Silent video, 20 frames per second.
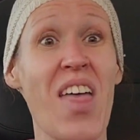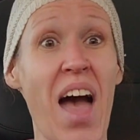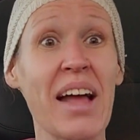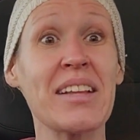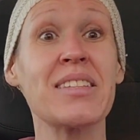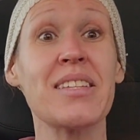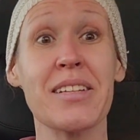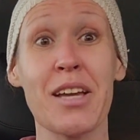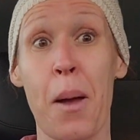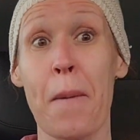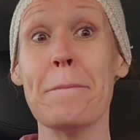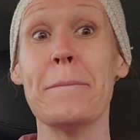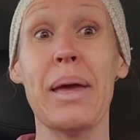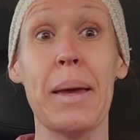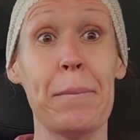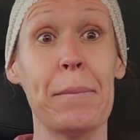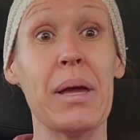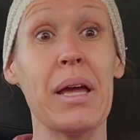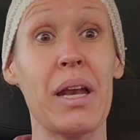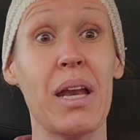That's a
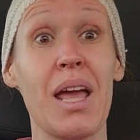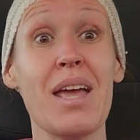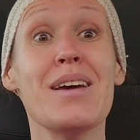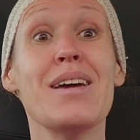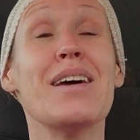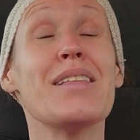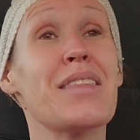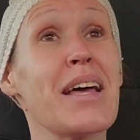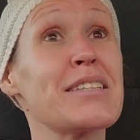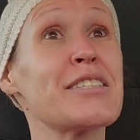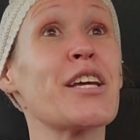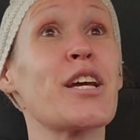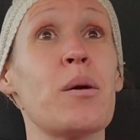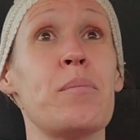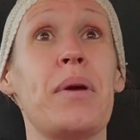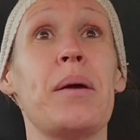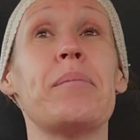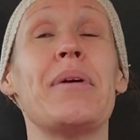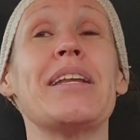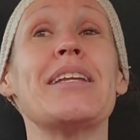commitment. That's a
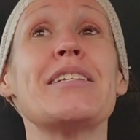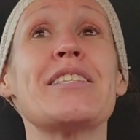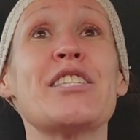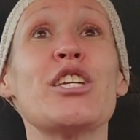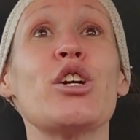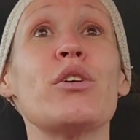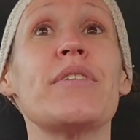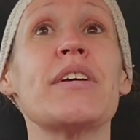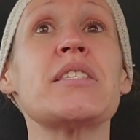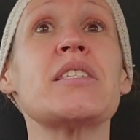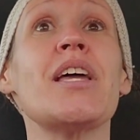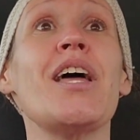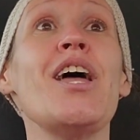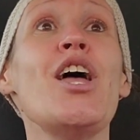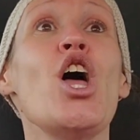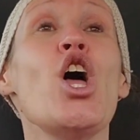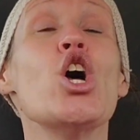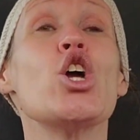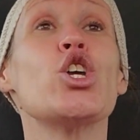commitment. In Sierra Vista,